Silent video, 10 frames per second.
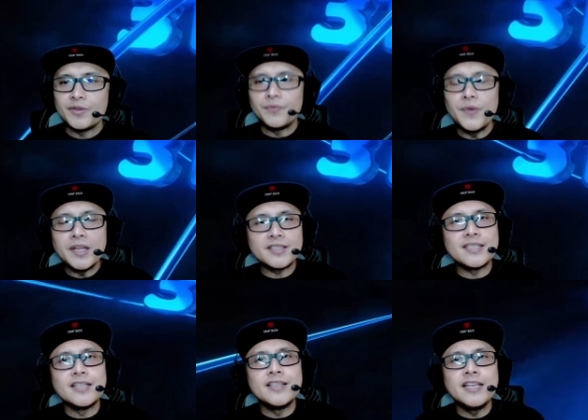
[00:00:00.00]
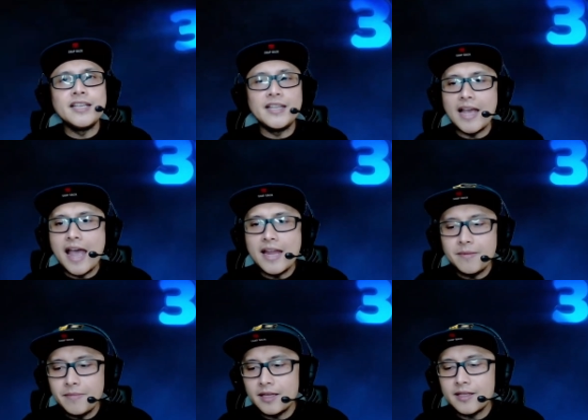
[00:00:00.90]
fits the
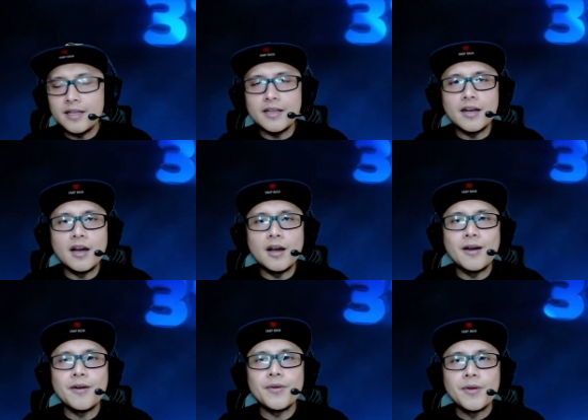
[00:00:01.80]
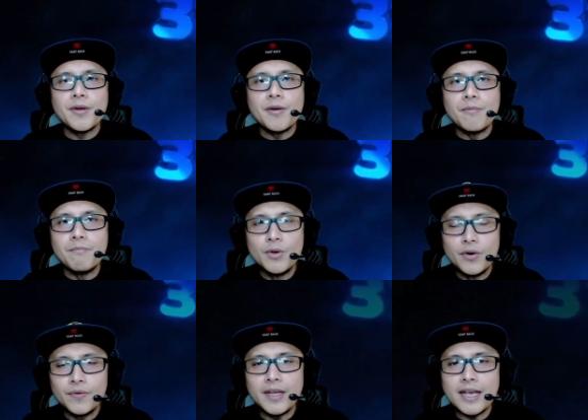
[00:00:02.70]
animated
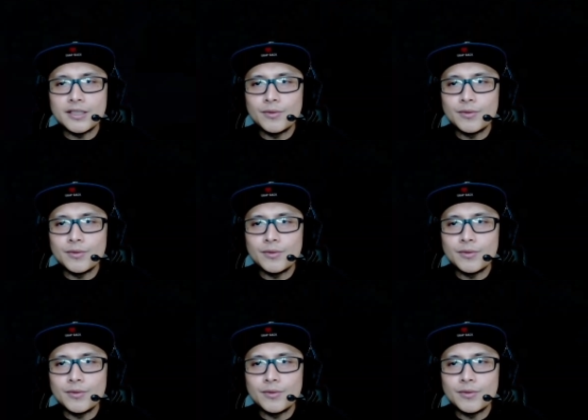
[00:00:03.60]
movie as